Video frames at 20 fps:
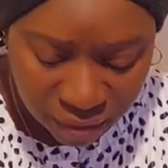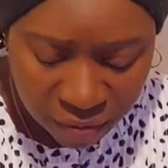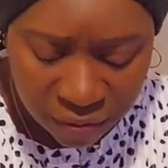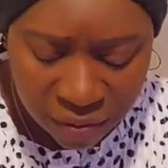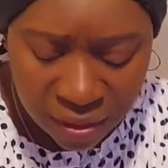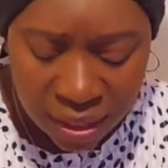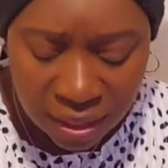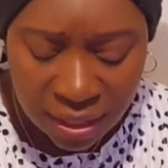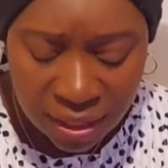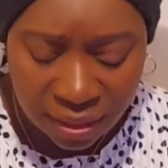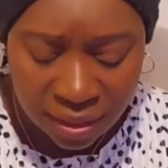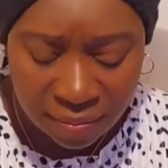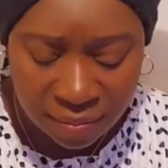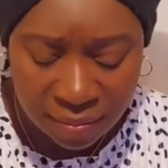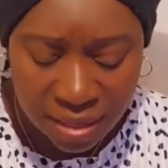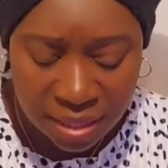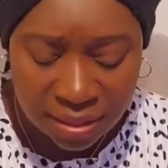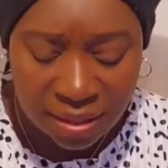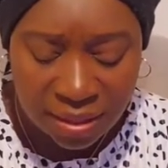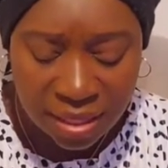Father, in the
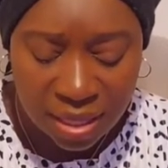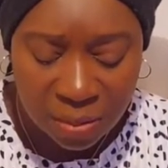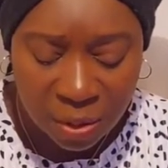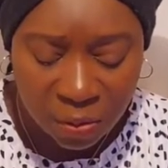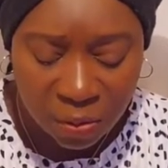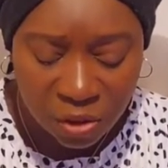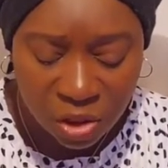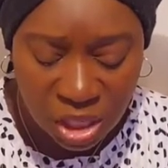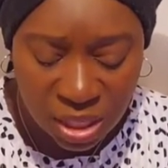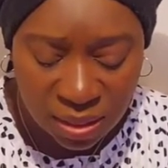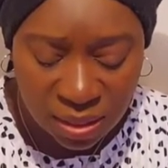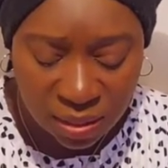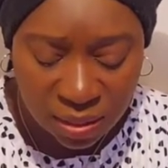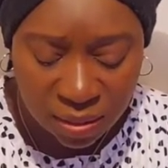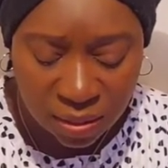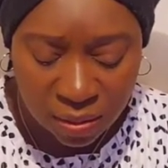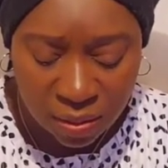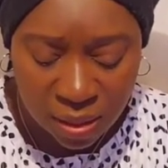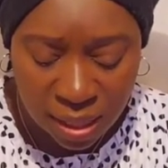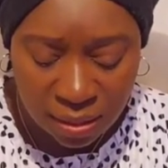mighty name of
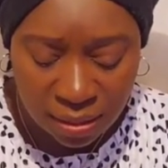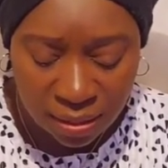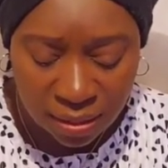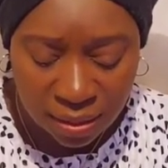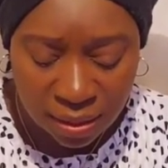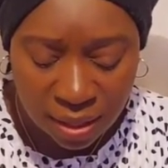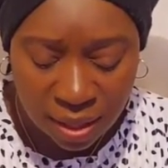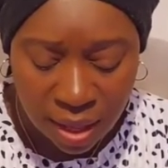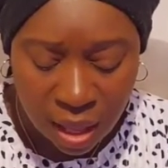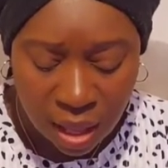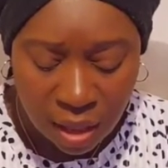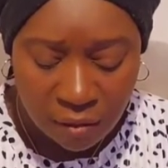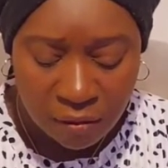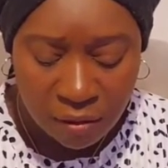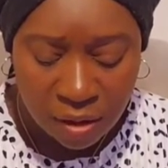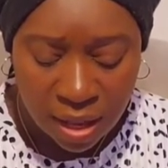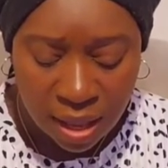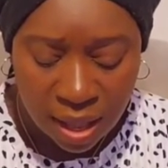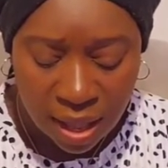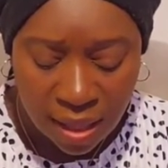Jesus Christ,
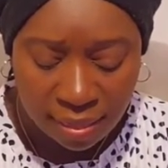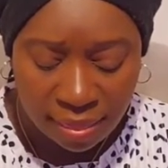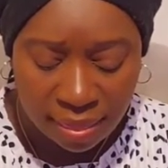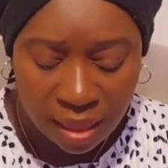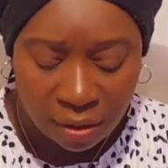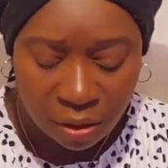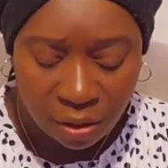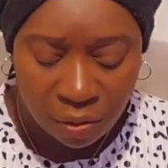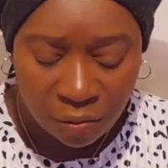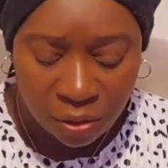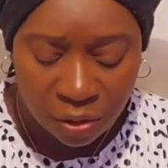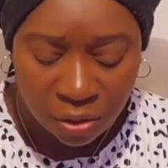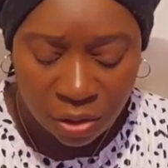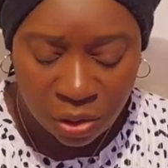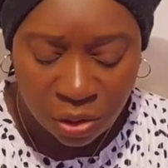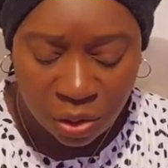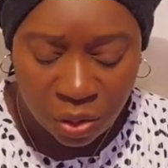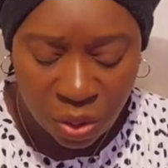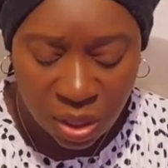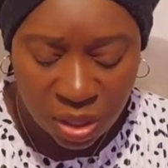Father, I thank you for
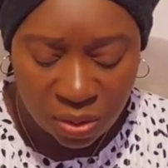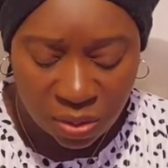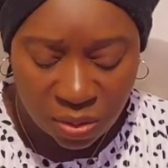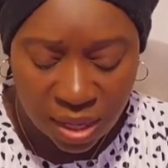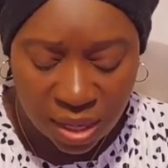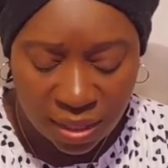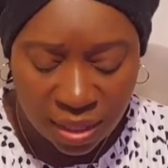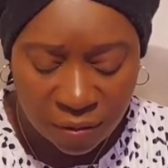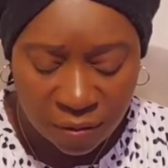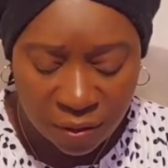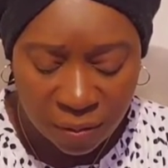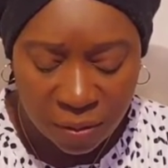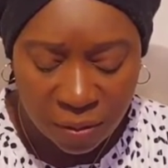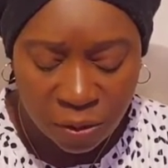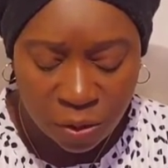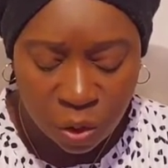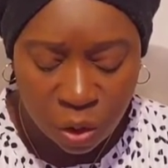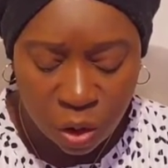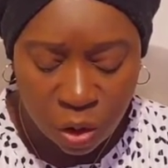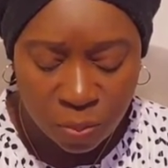the grace you are giving me
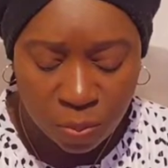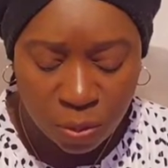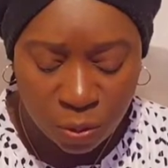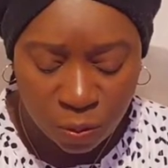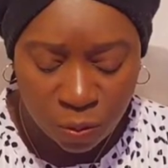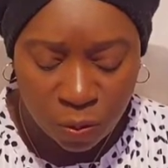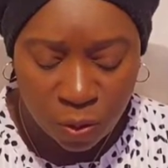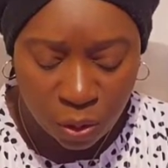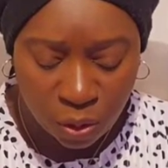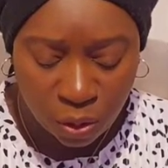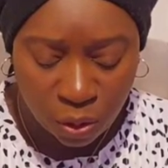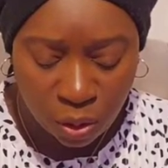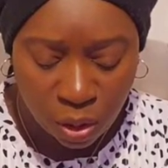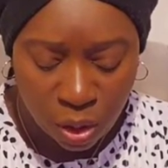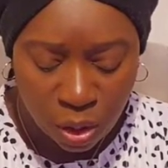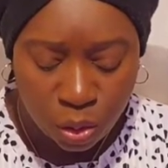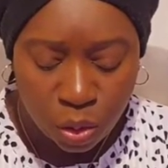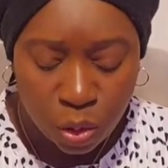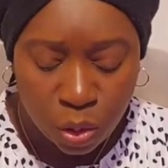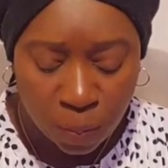to come before
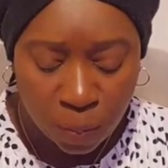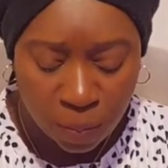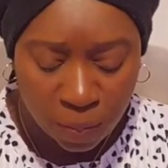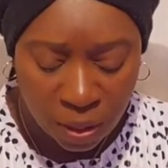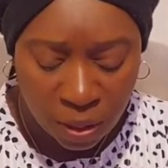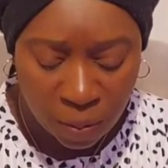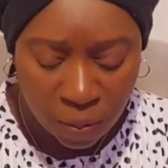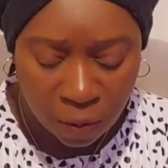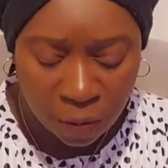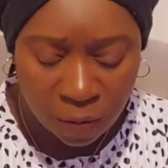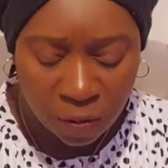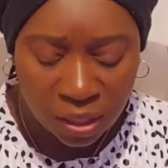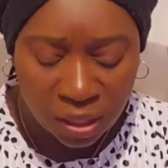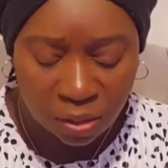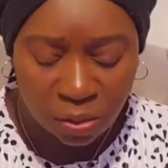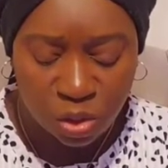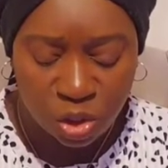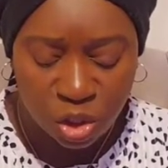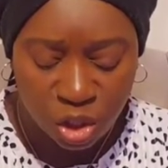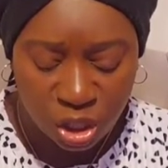your people, Father,
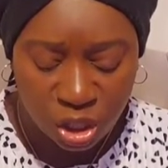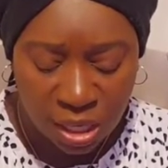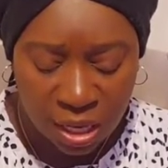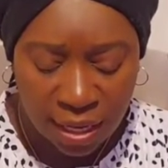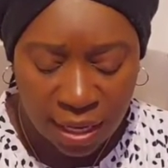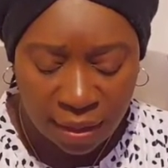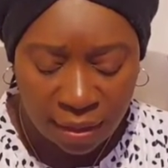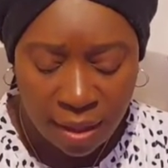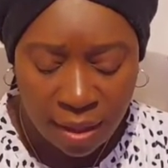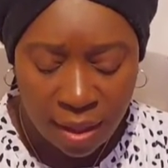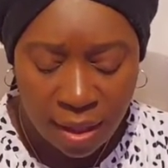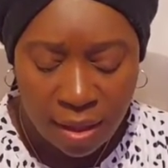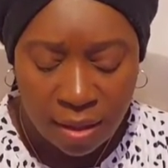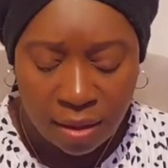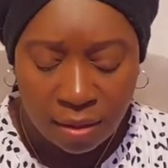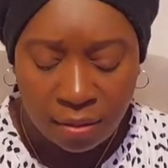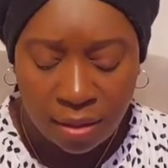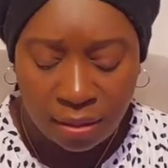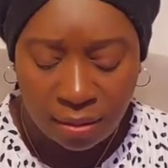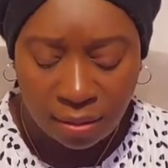to share
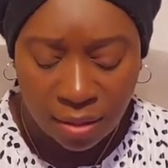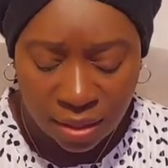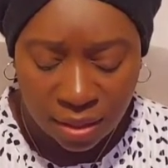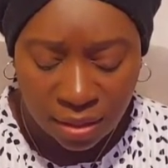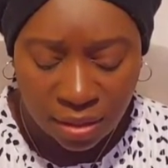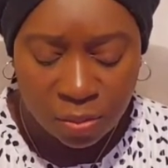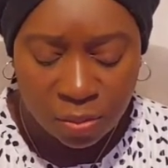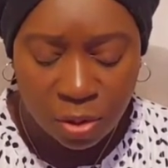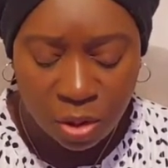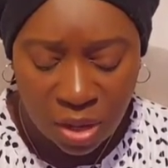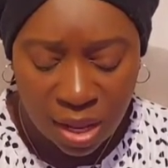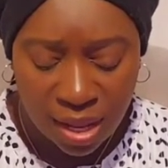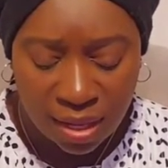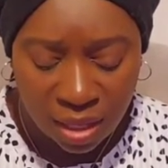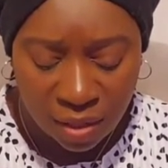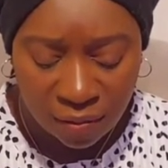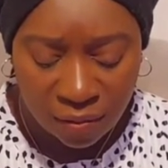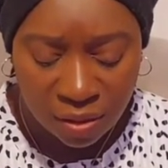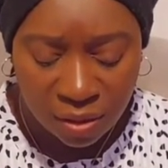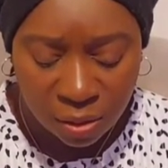the testimony you are
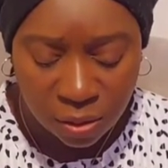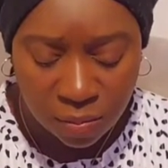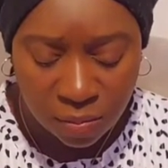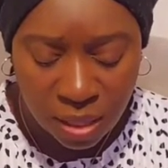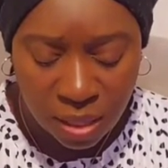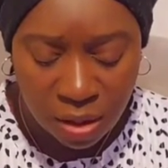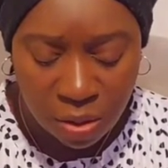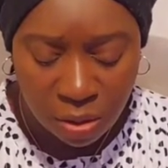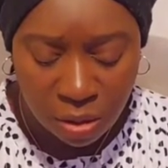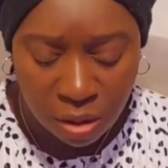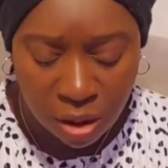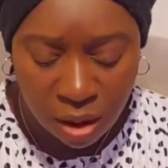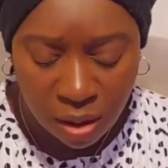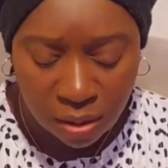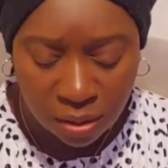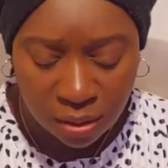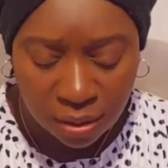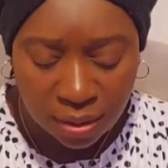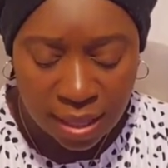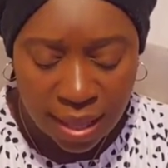giving to me, oh
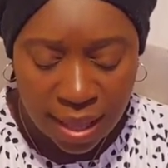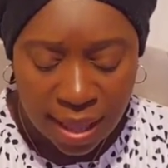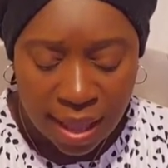God.